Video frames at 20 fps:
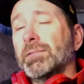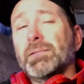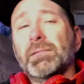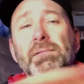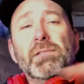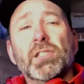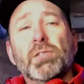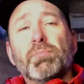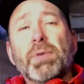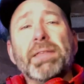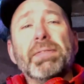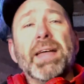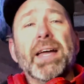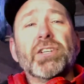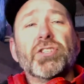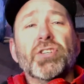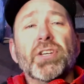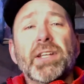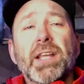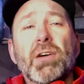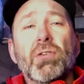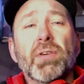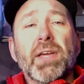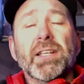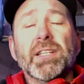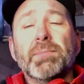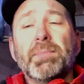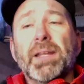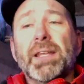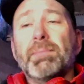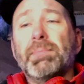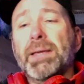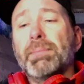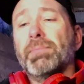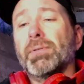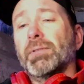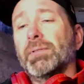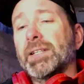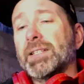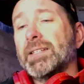spread that shit out, get as many
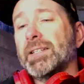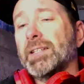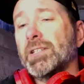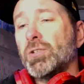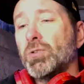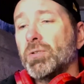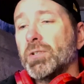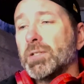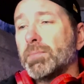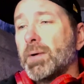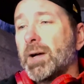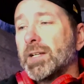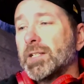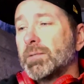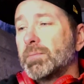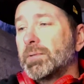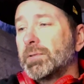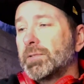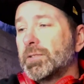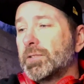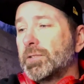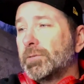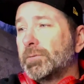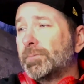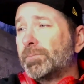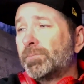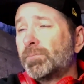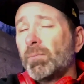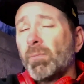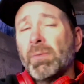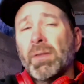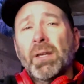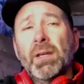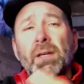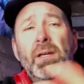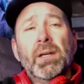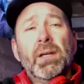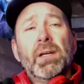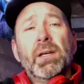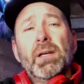people listening to it as possible. So
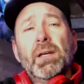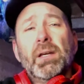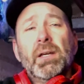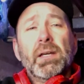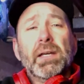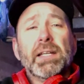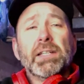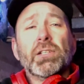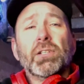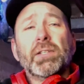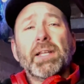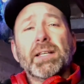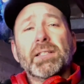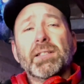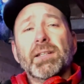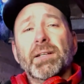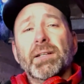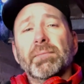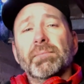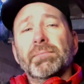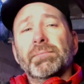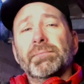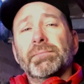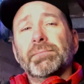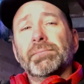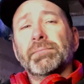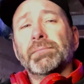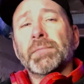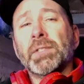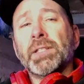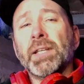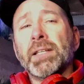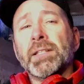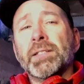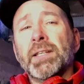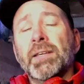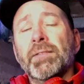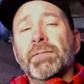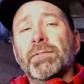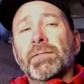until next time, stay
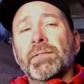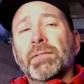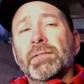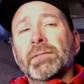safe,